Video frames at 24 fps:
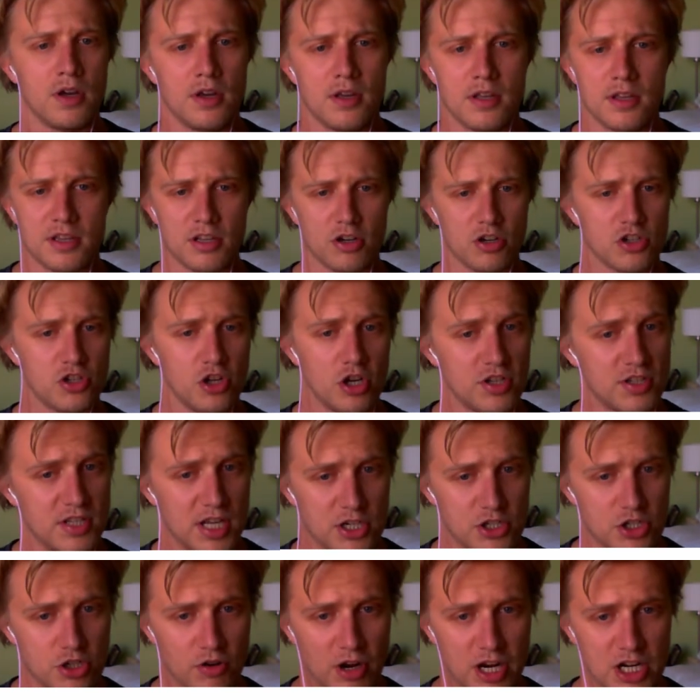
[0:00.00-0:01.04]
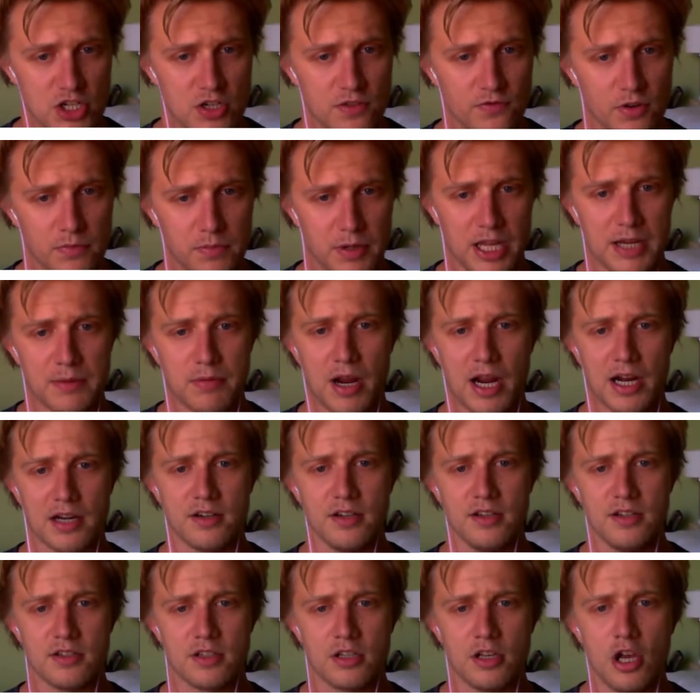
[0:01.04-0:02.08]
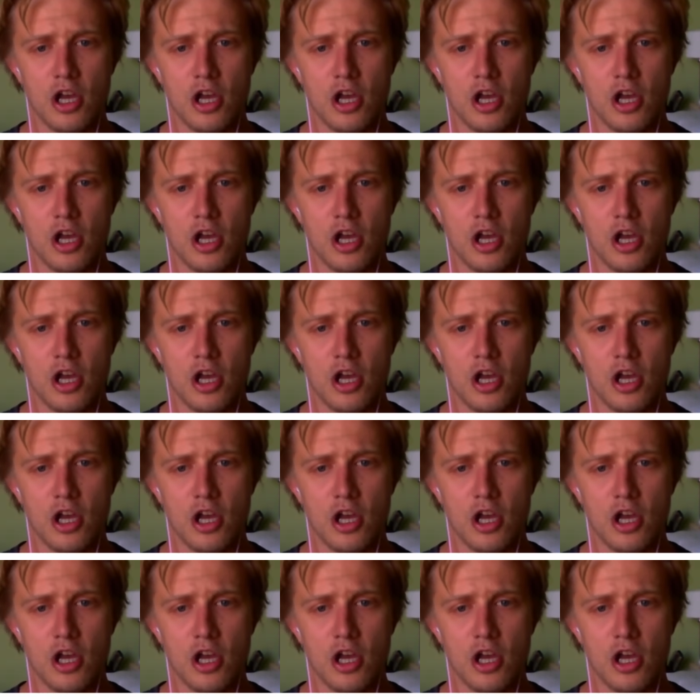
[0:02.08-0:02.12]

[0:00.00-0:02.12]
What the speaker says: There is no set duration for play practice,